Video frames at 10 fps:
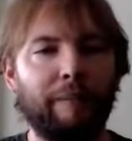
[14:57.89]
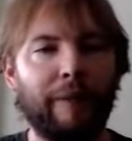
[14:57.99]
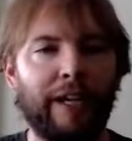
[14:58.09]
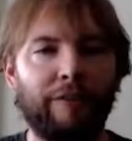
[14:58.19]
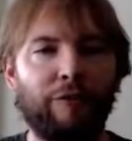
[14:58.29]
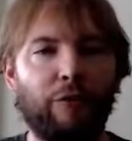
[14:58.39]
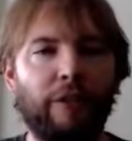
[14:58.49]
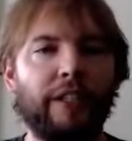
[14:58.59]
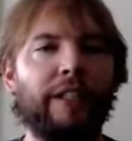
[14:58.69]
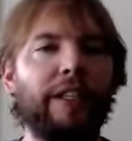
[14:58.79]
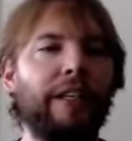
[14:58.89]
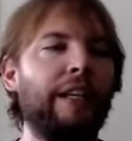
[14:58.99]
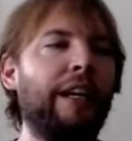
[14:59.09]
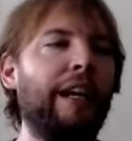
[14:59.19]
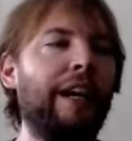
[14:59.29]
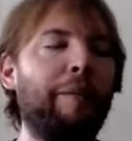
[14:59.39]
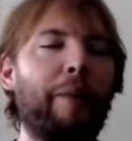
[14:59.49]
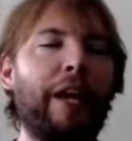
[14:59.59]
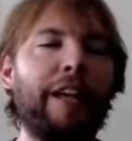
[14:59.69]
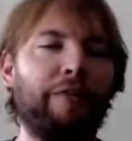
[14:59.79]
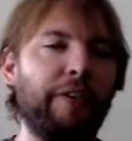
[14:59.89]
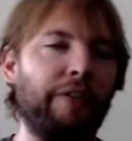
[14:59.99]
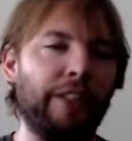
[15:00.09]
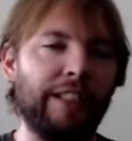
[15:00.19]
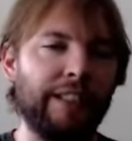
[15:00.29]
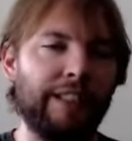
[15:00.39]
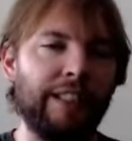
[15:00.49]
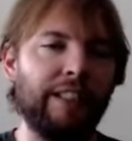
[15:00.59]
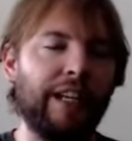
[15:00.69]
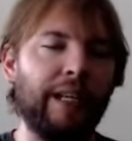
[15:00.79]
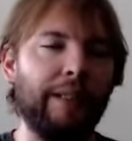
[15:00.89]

back and forth, paying 50 cents each time to